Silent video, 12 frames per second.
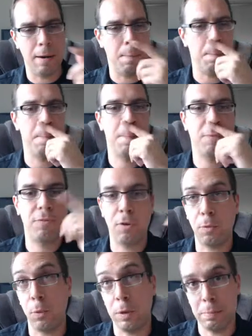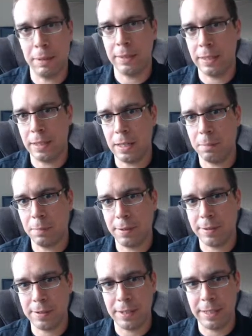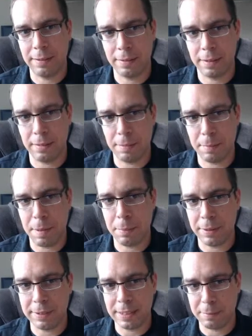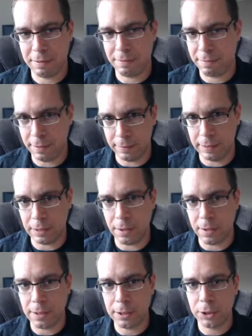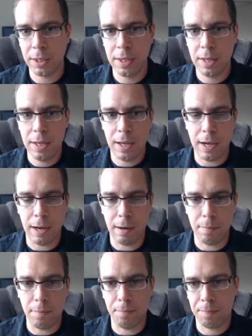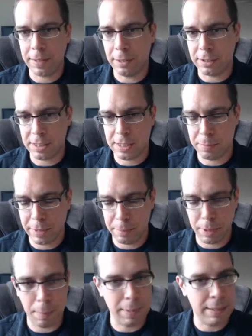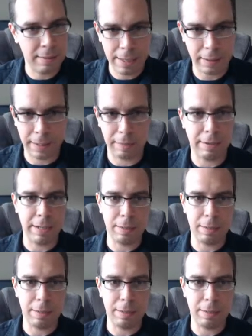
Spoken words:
for 1 million numbers, right? The memory is going to be fairly large. And your system can probably handle that, right? It can